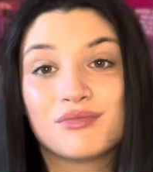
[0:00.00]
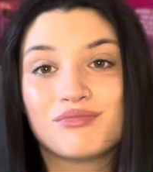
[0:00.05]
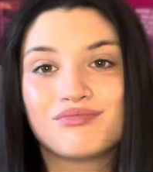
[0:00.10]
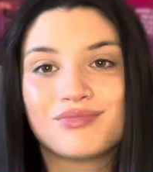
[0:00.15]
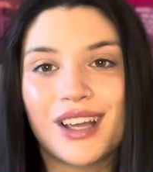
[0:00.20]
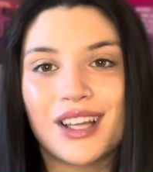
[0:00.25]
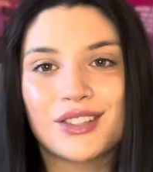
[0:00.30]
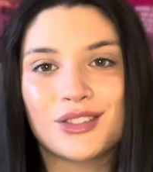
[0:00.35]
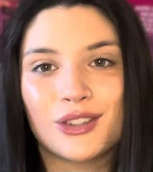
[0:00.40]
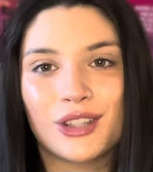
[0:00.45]

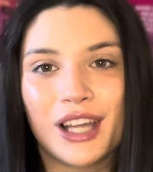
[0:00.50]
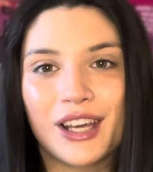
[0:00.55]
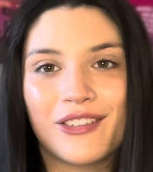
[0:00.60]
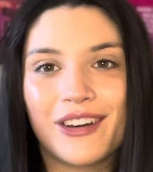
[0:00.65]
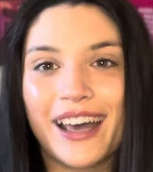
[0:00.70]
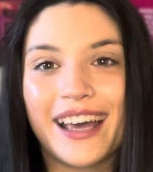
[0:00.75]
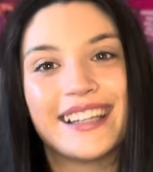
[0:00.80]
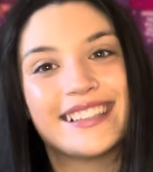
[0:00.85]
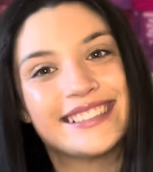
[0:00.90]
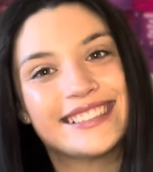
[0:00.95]
that's all I
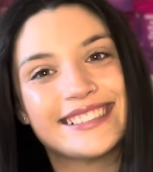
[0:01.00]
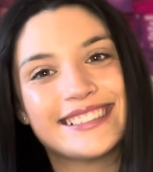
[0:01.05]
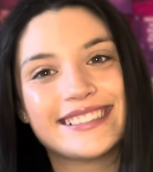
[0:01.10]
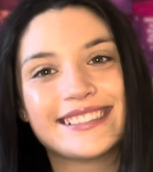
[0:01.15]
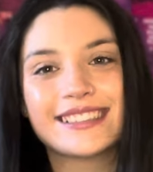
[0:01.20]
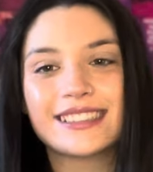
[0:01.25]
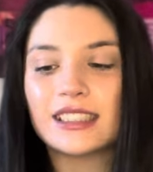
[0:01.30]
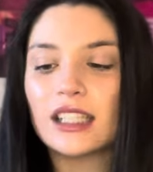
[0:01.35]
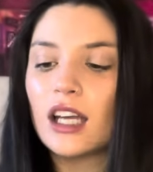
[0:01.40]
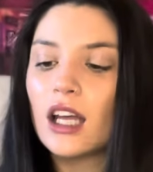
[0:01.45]

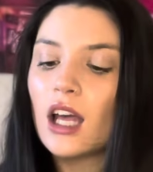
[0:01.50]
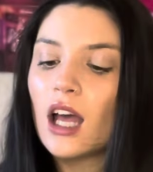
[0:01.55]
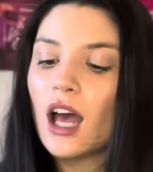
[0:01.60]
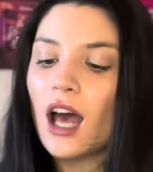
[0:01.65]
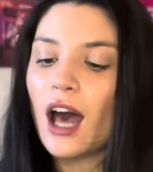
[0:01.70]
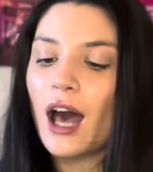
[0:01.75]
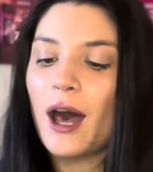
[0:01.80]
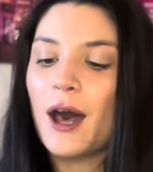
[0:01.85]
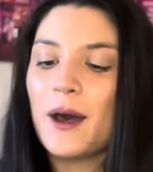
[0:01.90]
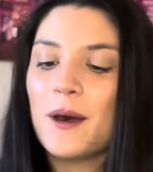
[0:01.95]

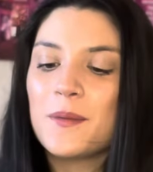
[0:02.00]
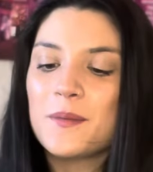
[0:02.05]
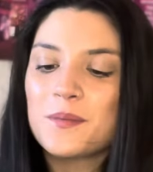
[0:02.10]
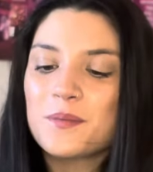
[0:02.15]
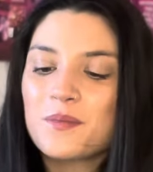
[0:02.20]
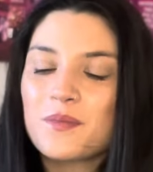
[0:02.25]
wear.